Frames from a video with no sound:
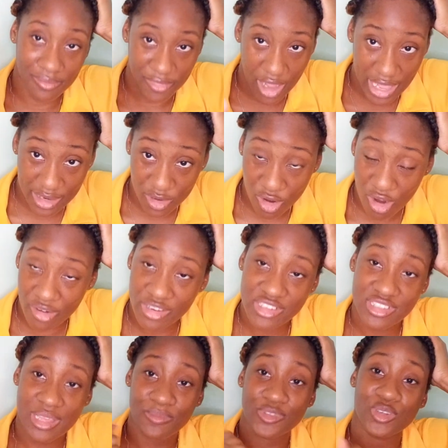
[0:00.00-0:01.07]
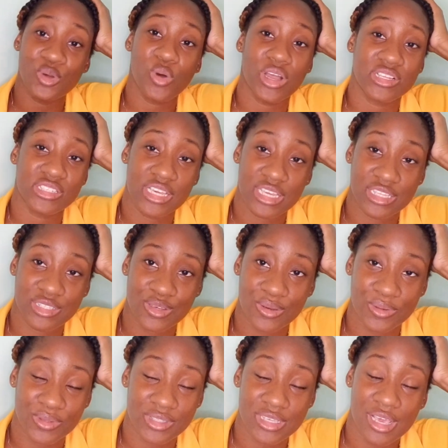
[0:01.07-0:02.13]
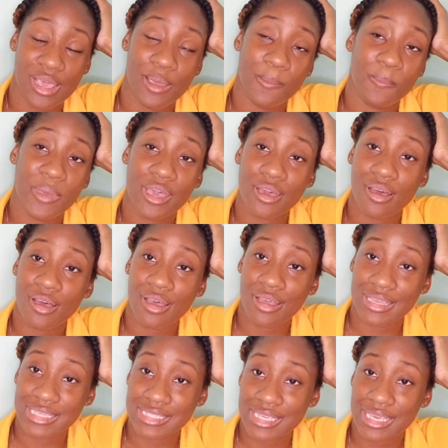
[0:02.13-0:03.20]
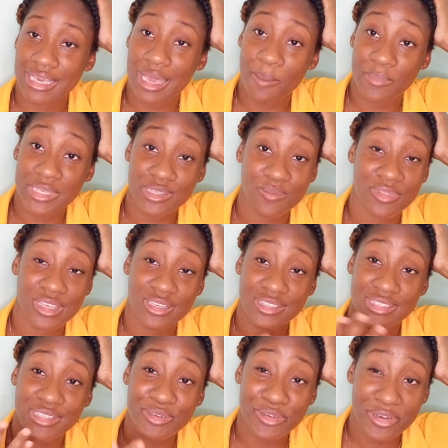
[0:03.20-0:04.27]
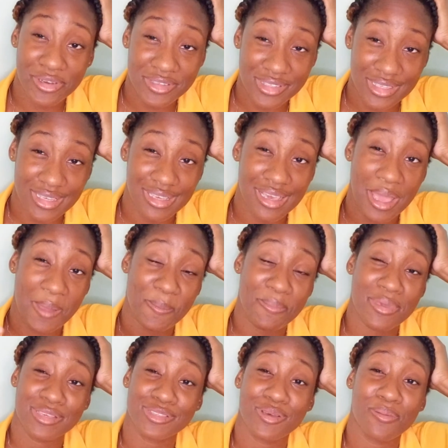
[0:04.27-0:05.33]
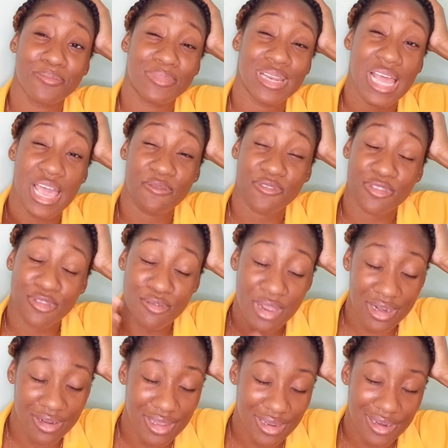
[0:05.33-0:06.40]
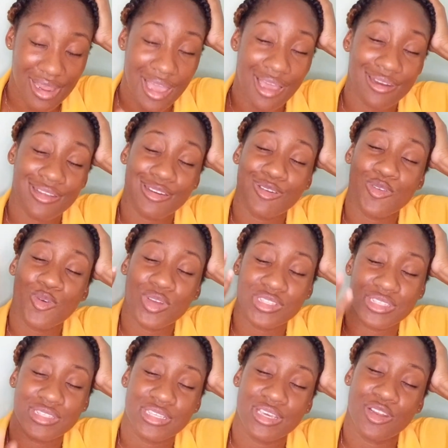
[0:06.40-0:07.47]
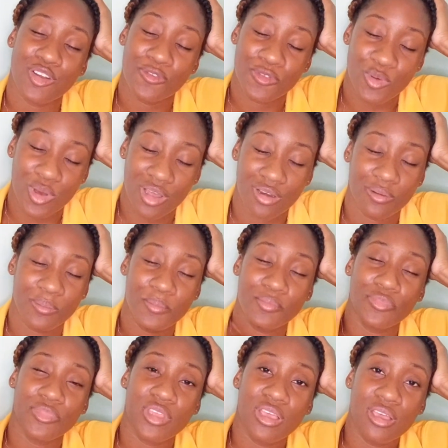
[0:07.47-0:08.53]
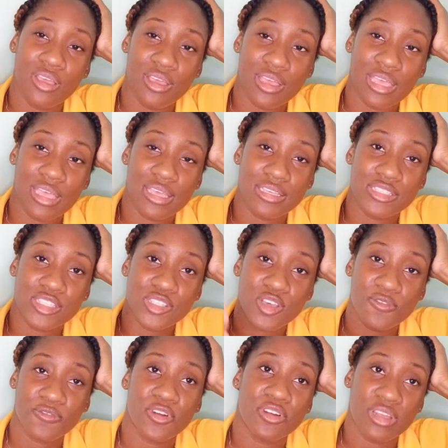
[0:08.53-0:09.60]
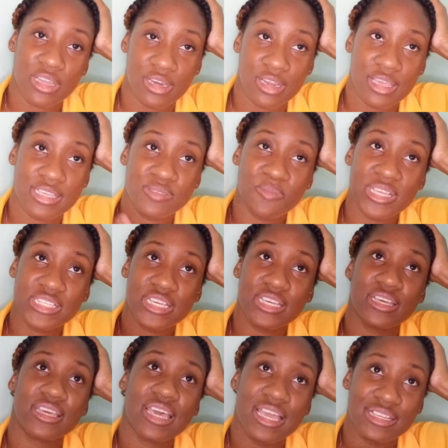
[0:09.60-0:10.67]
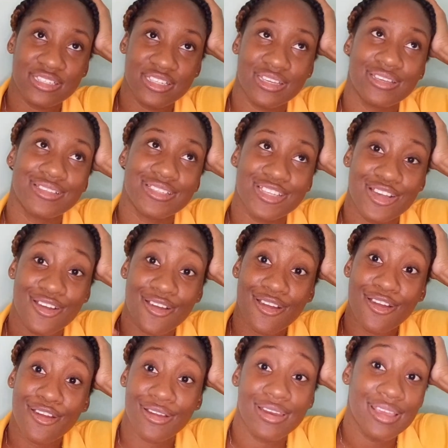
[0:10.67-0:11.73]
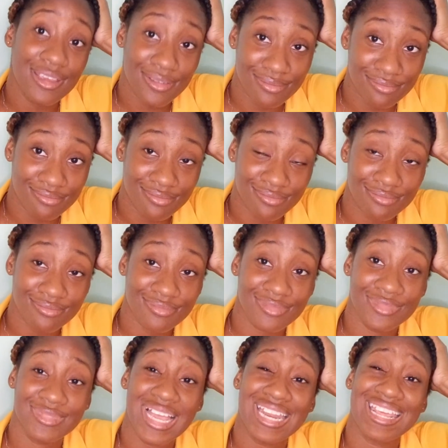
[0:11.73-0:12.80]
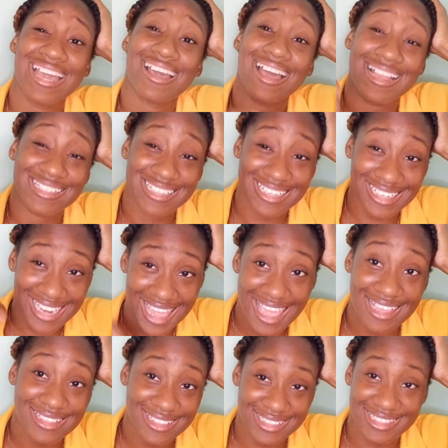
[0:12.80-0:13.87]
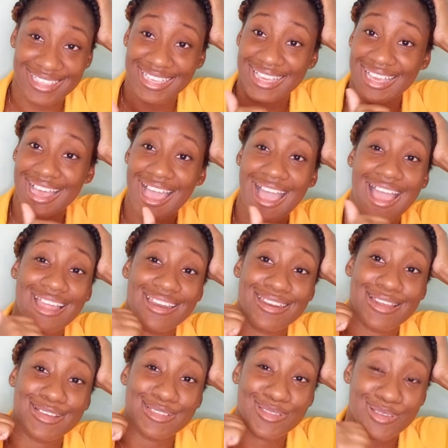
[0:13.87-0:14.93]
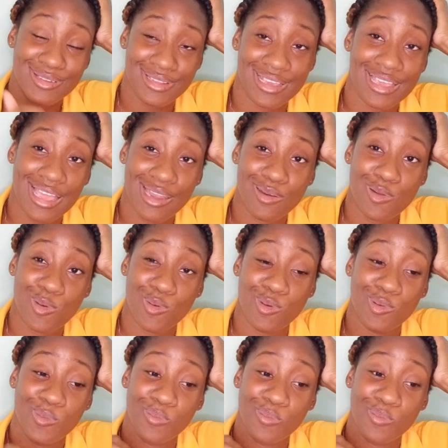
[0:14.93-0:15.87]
encourage them to go and check it out. Because it can be something serious, it can be something life-threatening, and you don't want to see a loved one suffering. It's better you catch it early than you catch it late and there's nothing you can do.